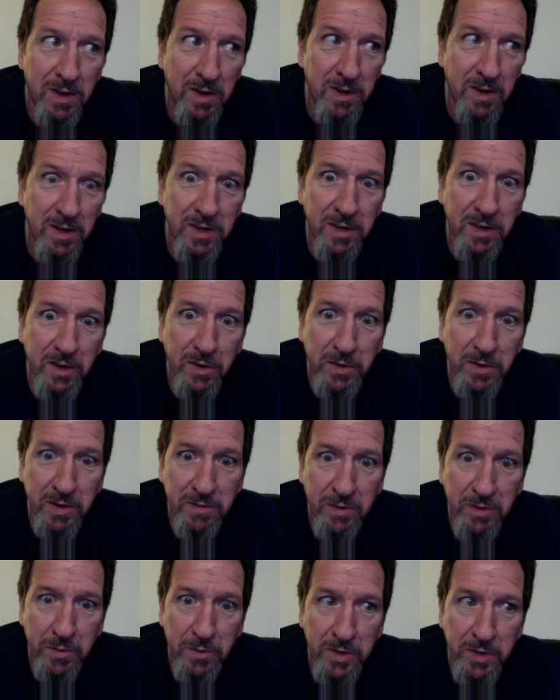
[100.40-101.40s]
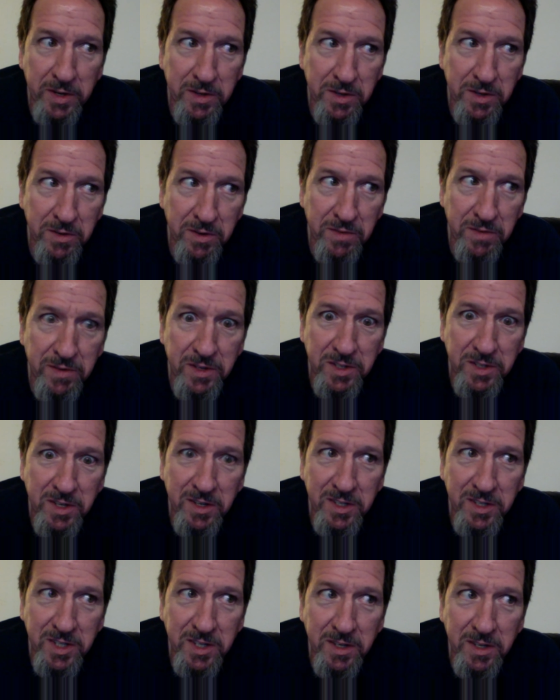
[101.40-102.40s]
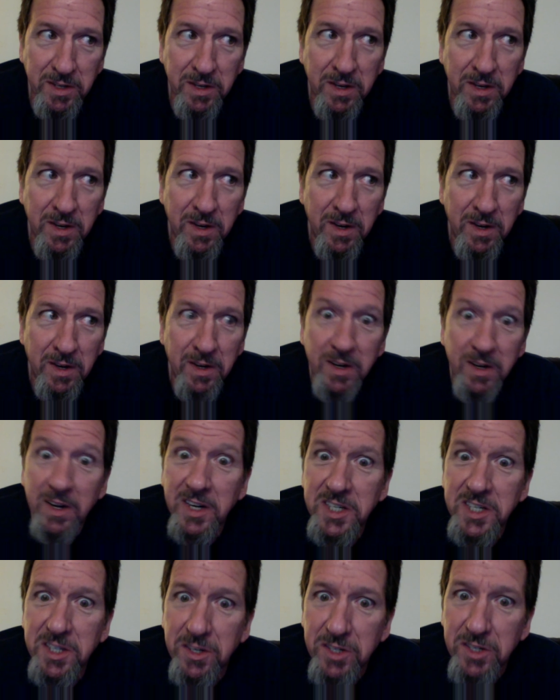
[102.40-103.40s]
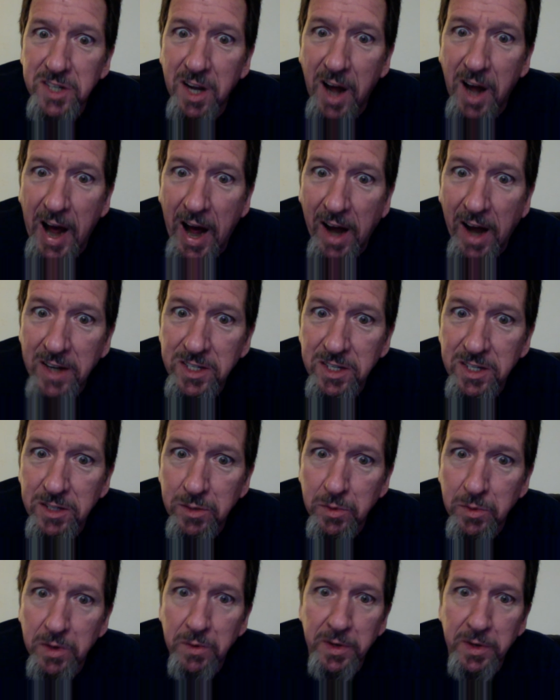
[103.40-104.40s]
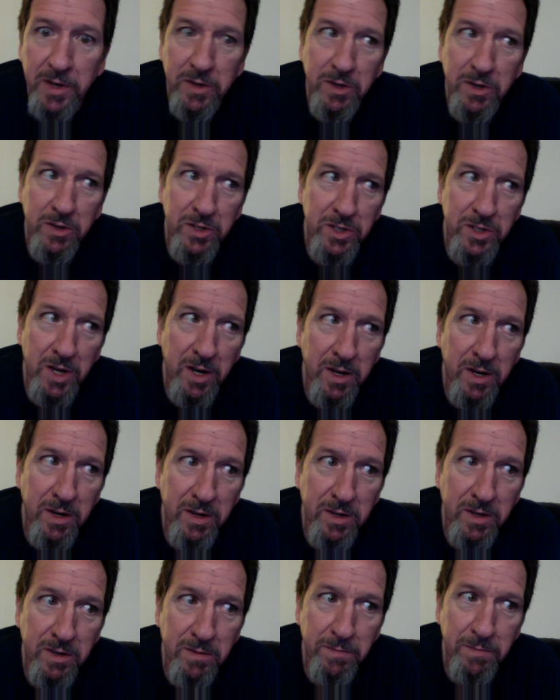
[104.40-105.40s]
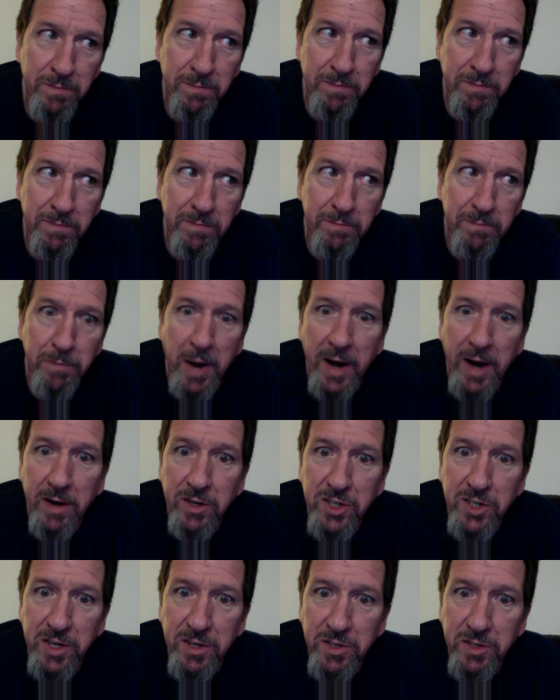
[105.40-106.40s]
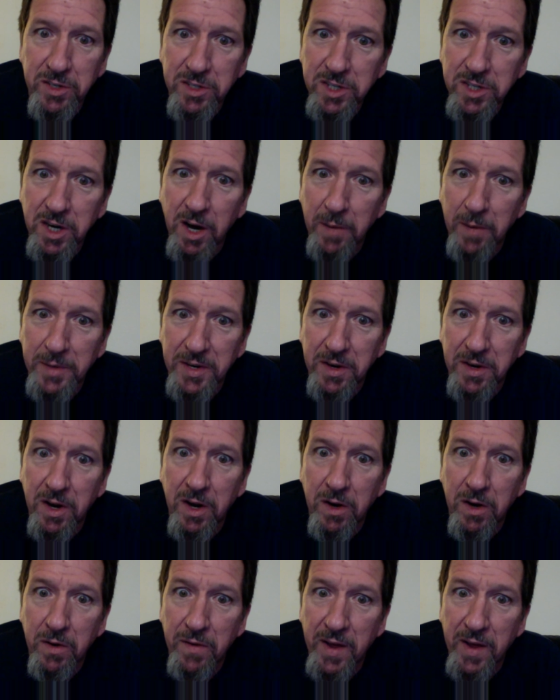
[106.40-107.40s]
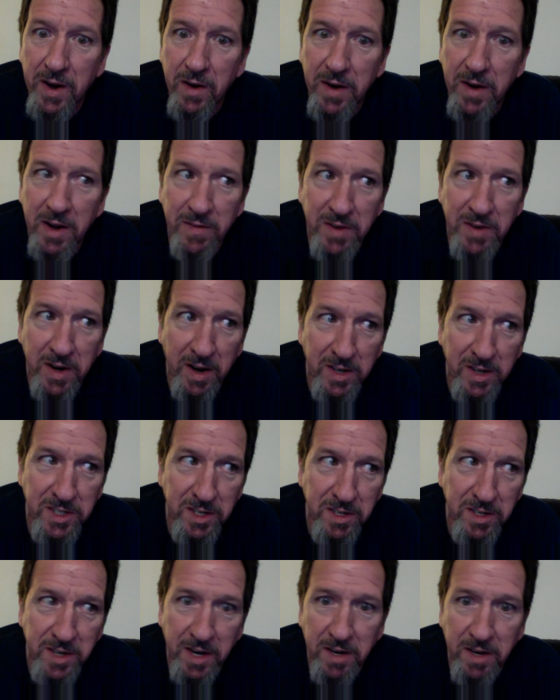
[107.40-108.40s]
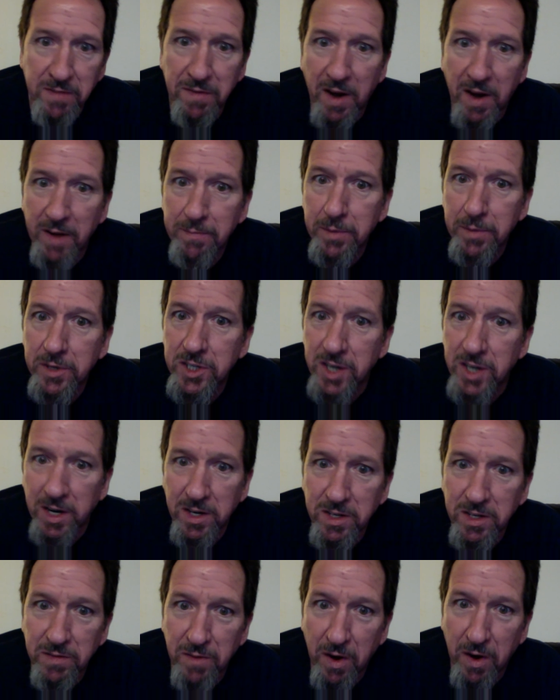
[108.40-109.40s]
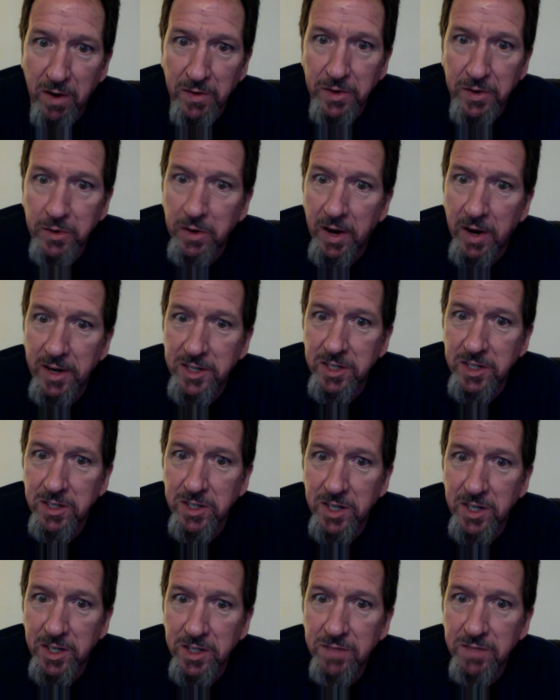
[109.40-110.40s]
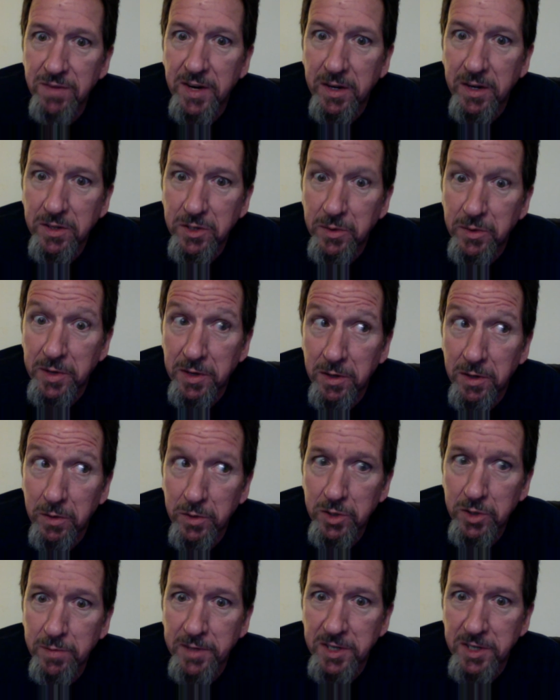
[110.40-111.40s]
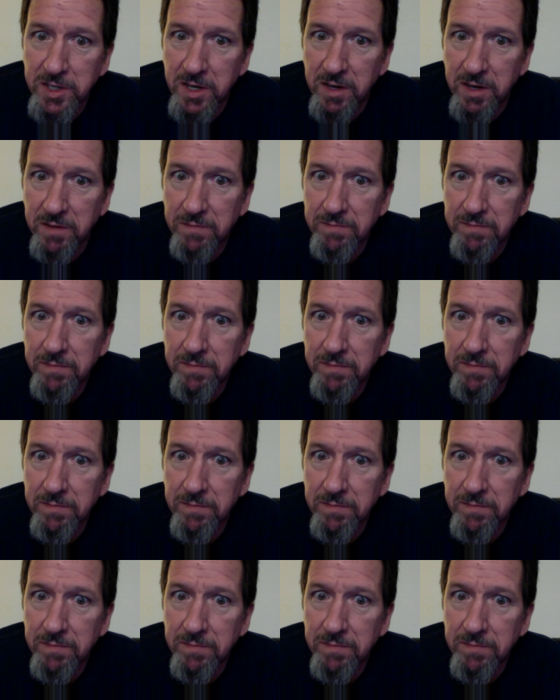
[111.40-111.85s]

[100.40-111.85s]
in the career of a realtor, your first listing. Listers last is what realtors say. That buyer's agents come and go. They are evanescent. 85% of all new licensees fail to renew, which means they